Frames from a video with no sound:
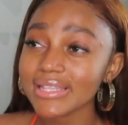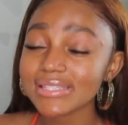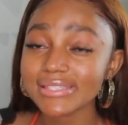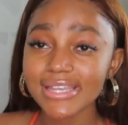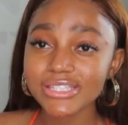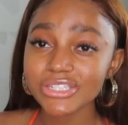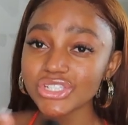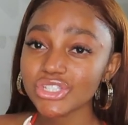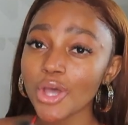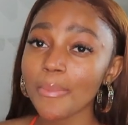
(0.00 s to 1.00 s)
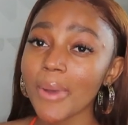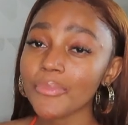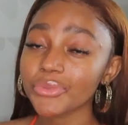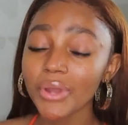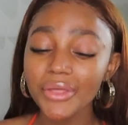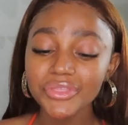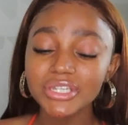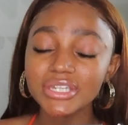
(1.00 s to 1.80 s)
It's nice to just top up throughout the